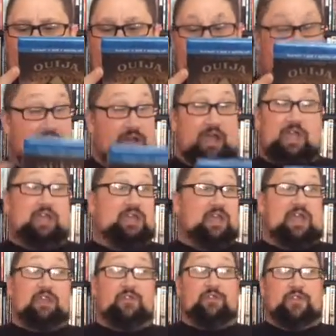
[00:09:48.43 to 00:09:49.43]
which I
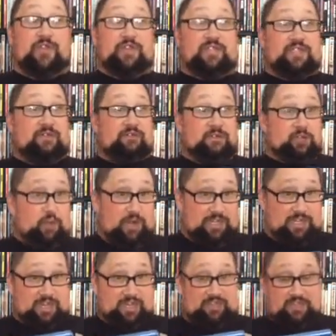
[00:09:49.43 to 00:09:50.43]
don't think he's ever
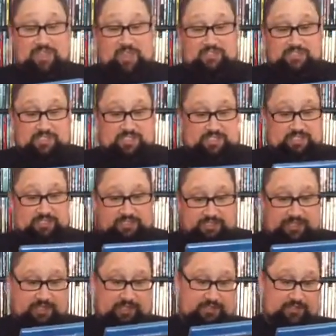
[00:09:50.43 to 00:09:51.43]
directed anything else. I think this
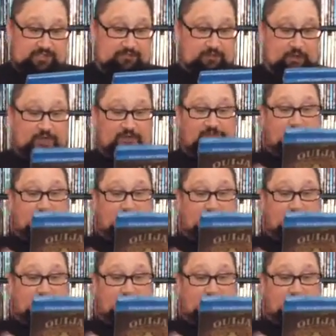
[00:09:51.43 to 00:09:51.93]
is like his first